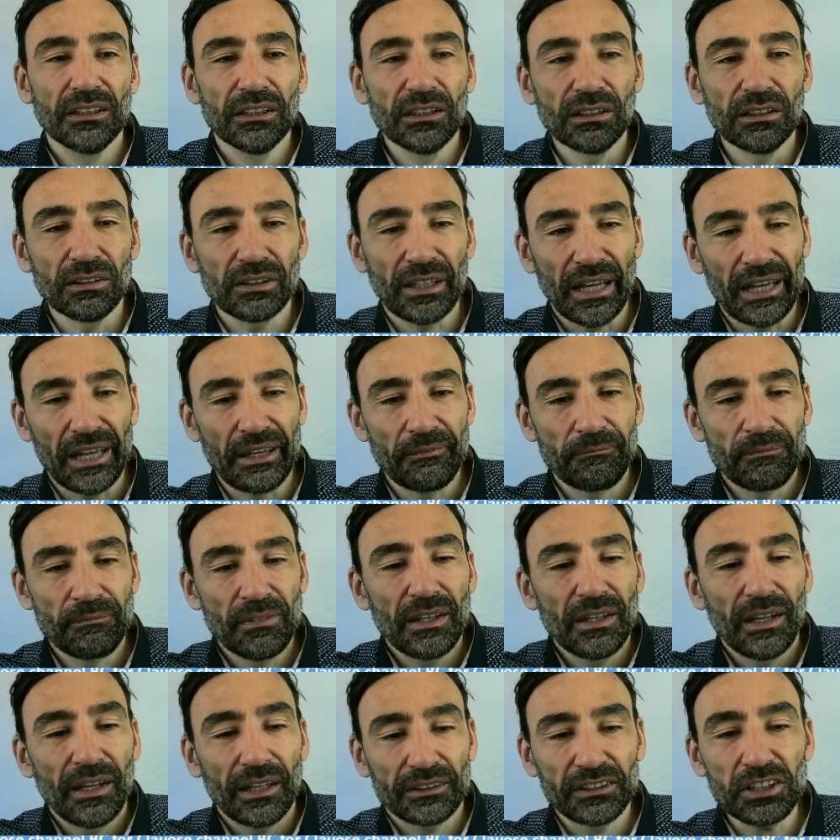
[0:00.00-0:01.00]
Okay,
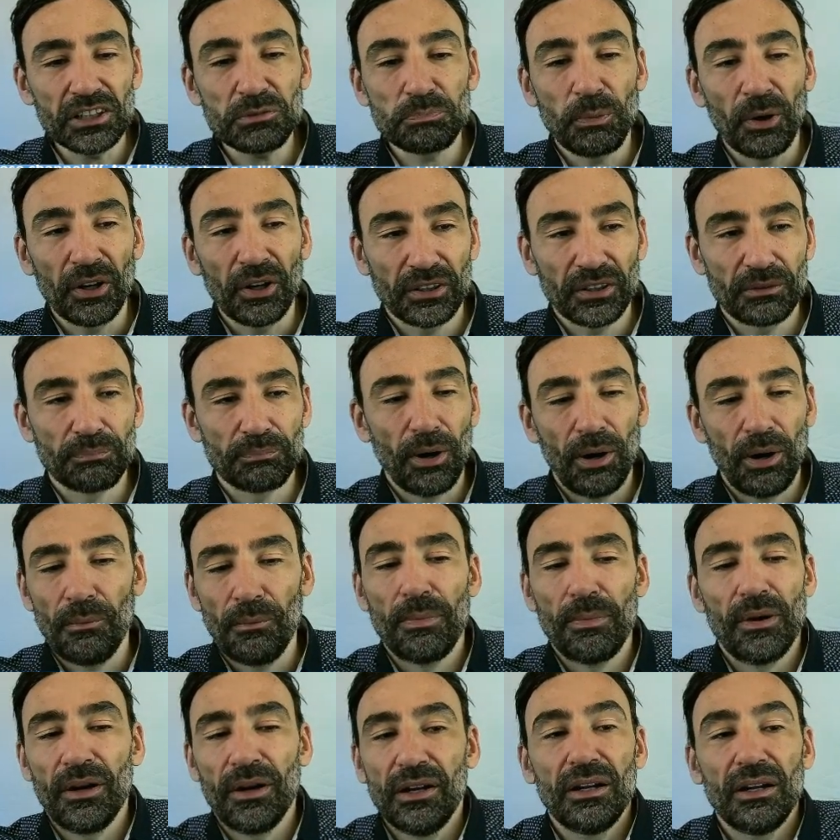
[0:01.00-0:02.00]
at this point
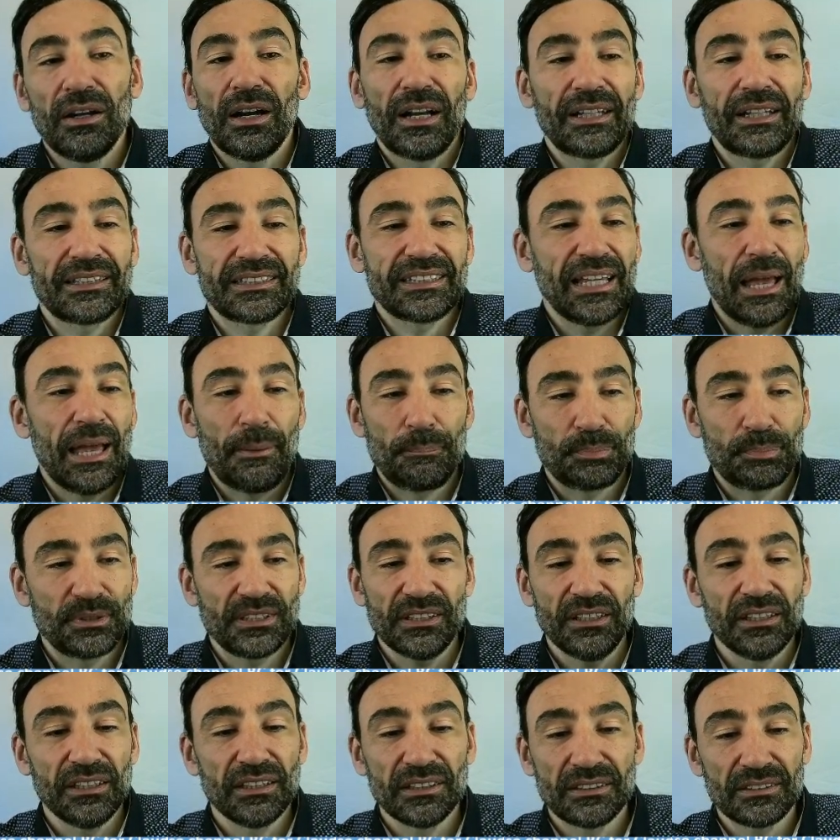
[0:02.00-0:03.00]
Bob accepts
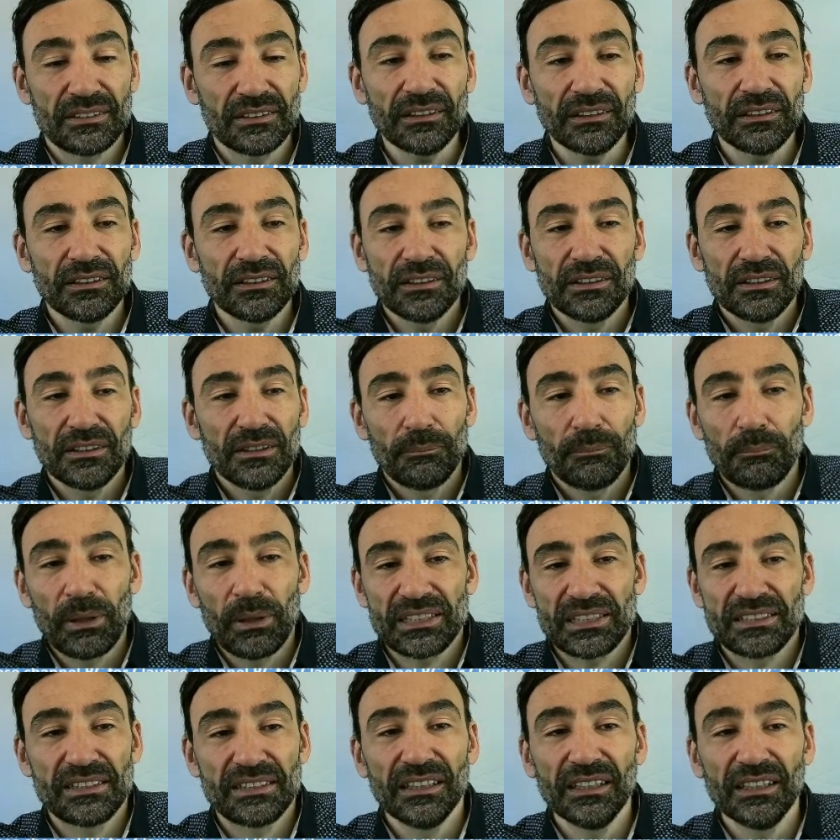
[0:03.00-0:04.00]
it, but
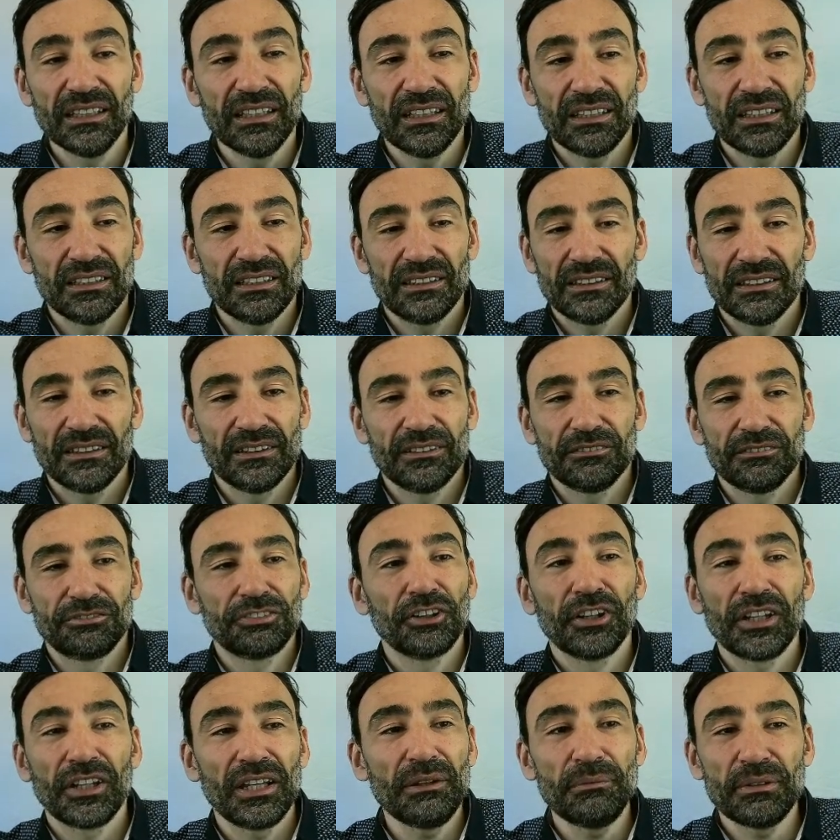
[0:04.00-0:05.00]
still
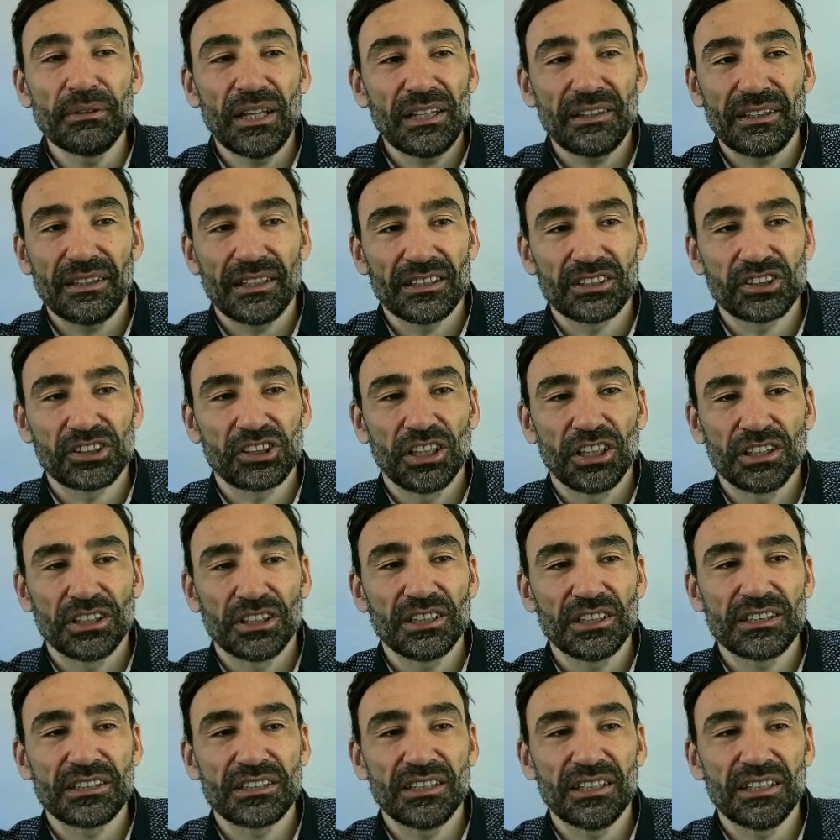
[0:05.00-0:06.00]
for him nothing has changed.
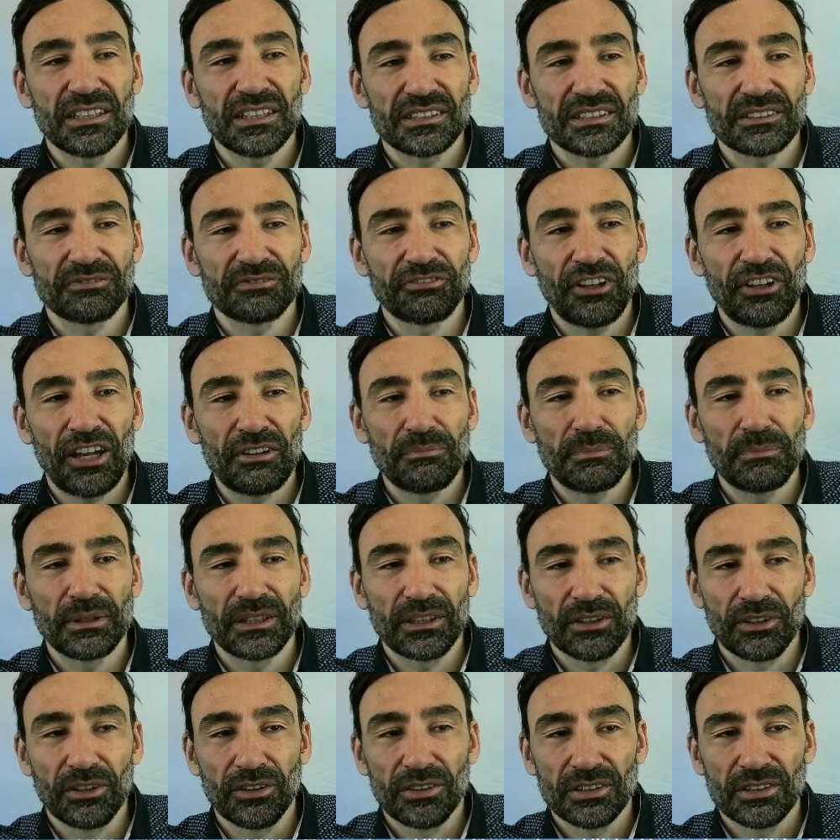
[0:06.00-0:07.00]
He still has 5
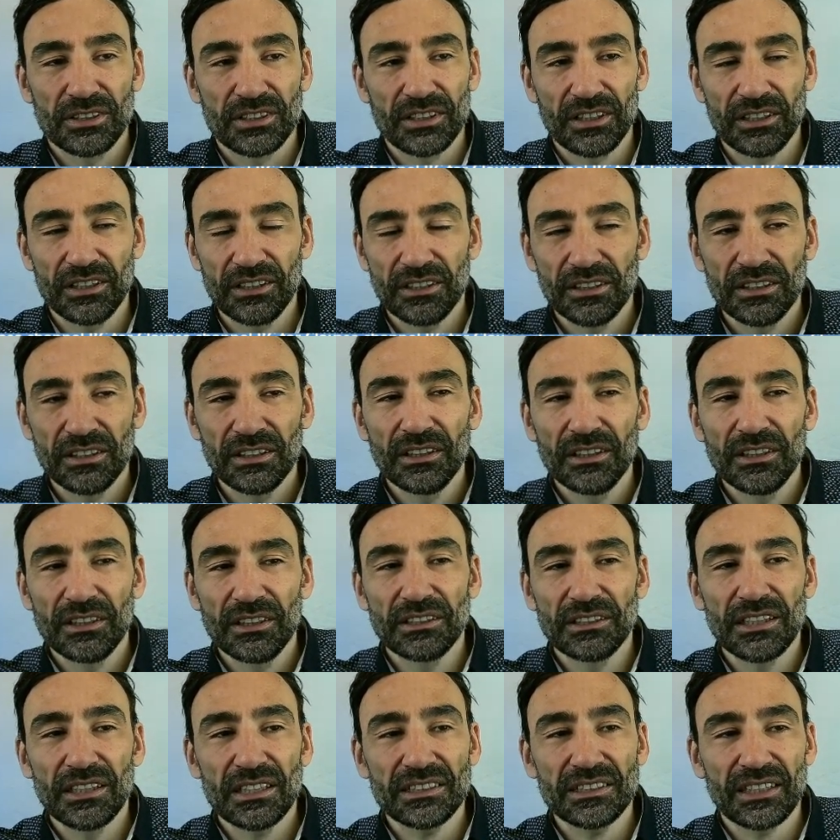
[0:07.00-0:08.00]
Bitcoins.
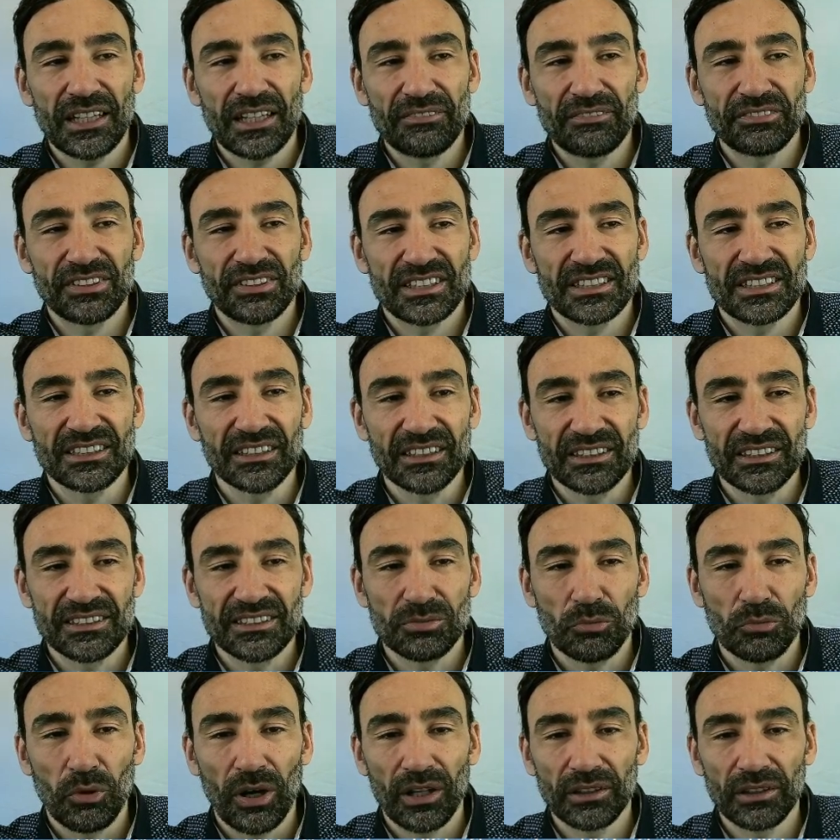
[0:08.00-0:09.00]
He doesn't have the
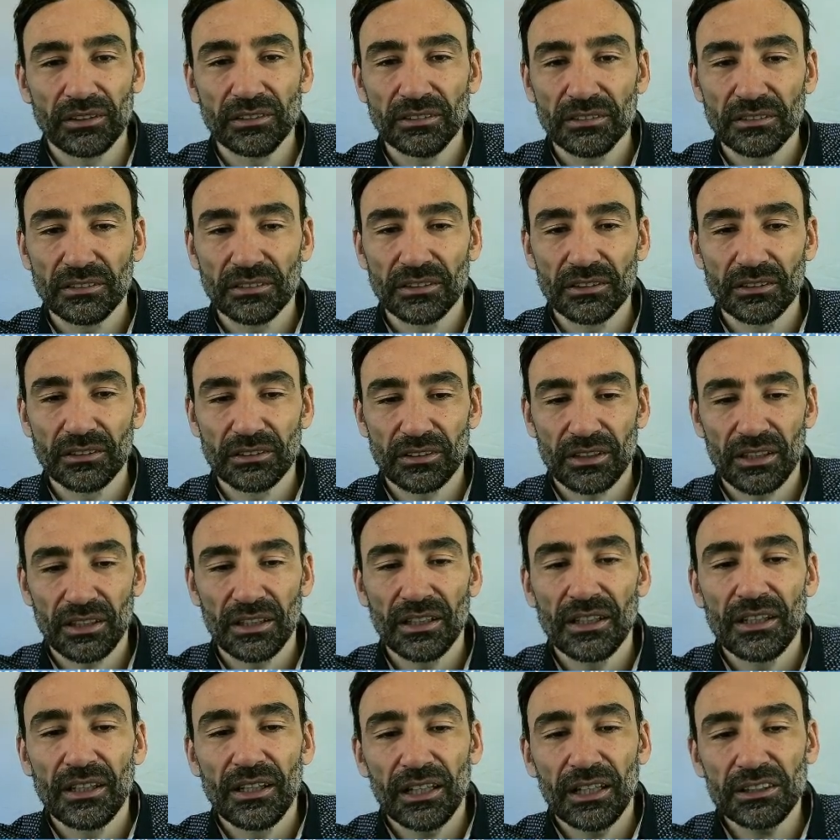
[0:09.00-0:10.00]
6th one. Okay,
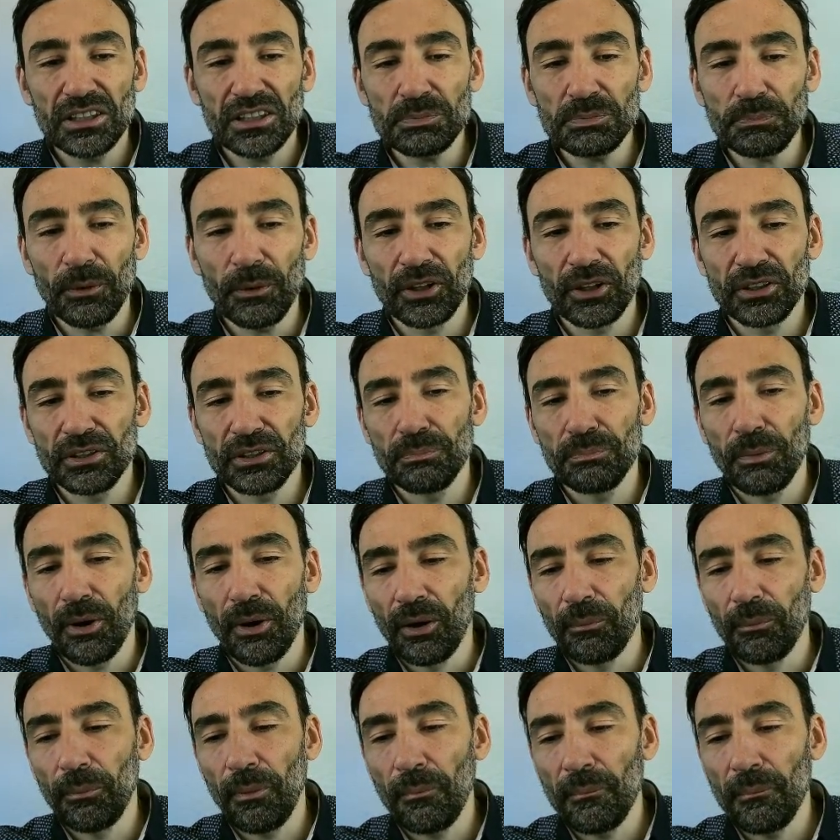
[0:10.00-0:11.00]
at this point
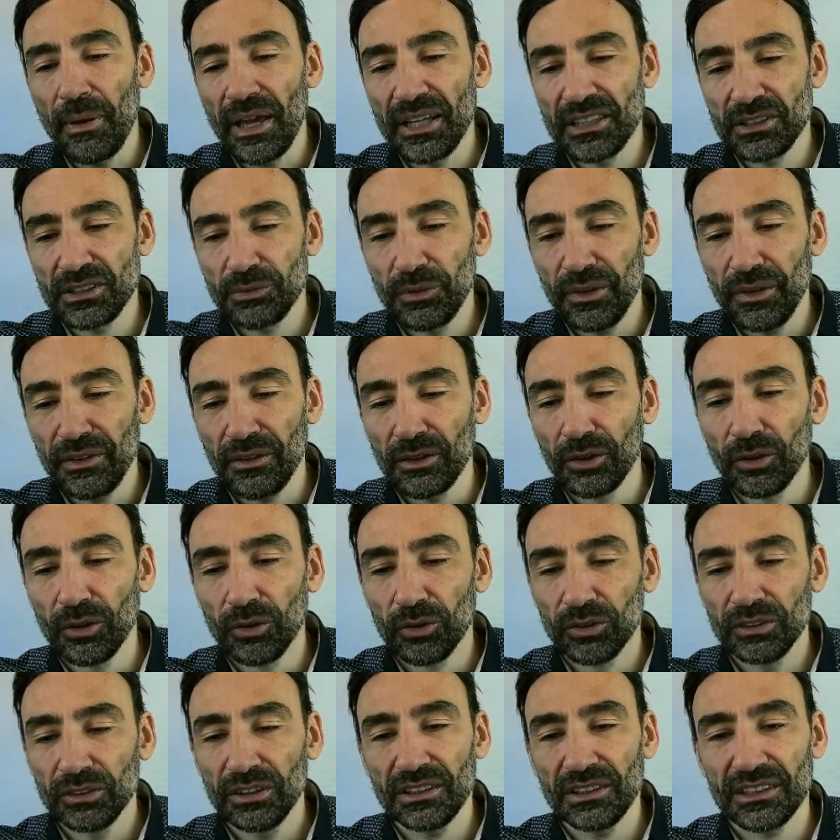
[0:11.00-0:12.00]
Bob makes with
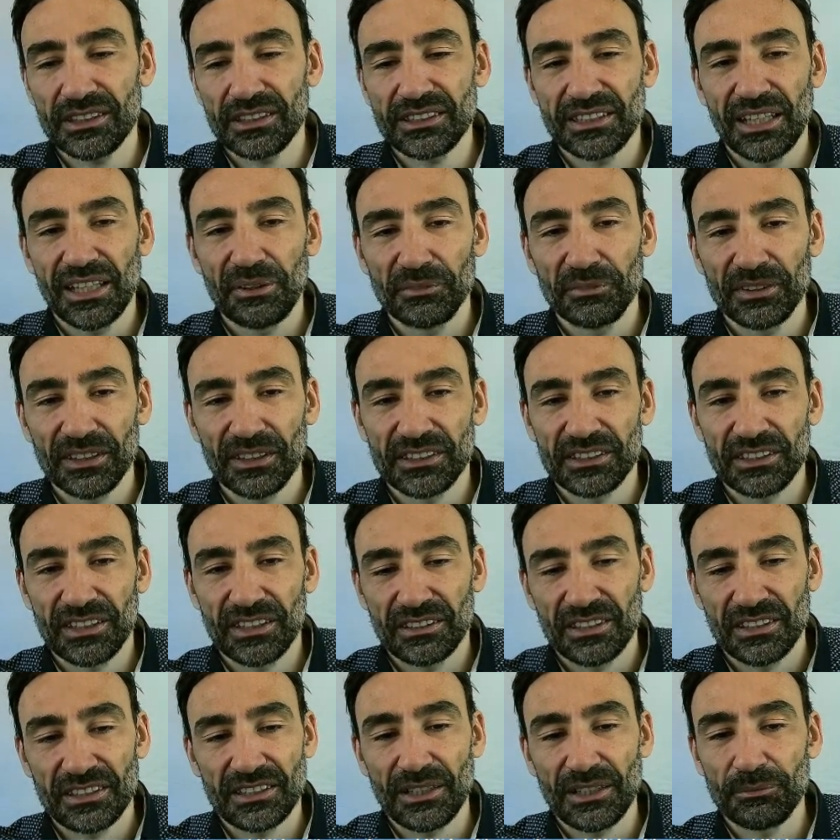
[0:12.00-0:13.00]
Claude the same
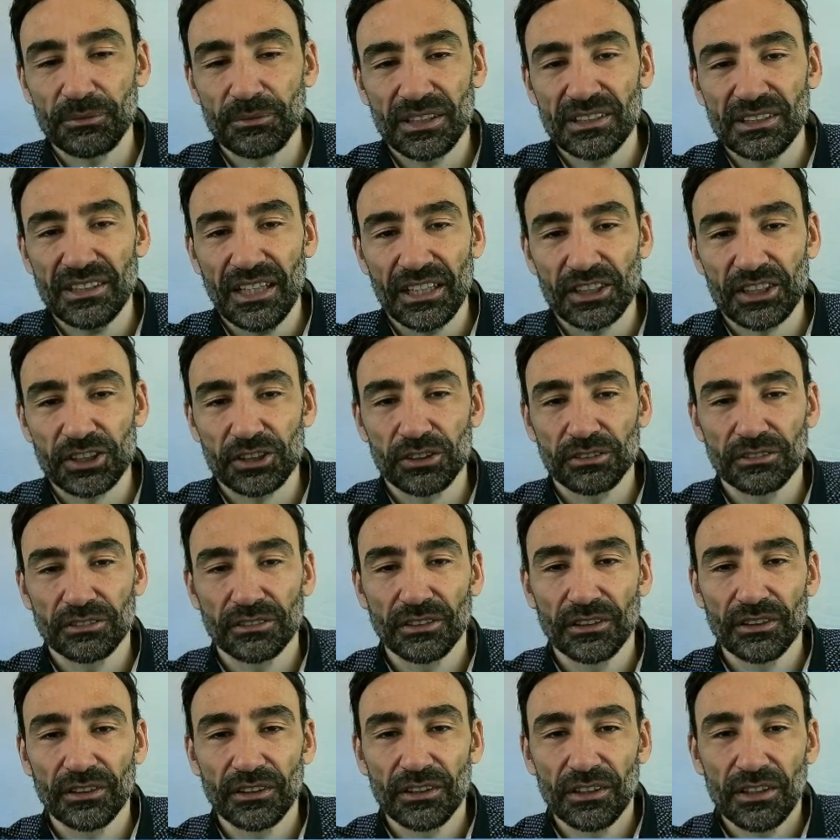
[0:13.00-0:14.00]
transaction.
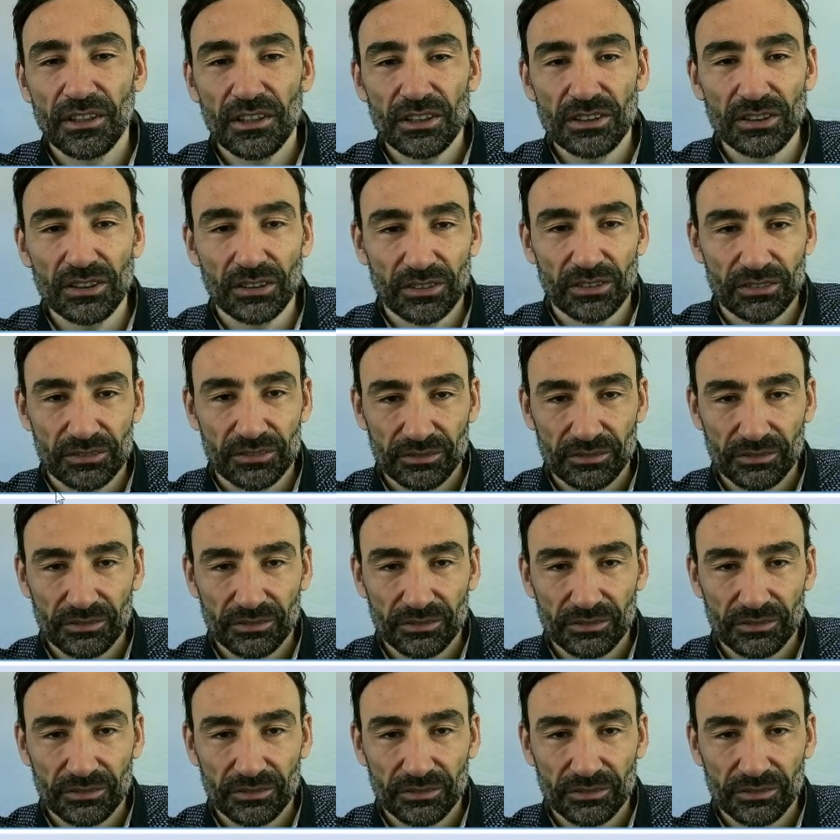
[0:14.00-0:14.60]
So,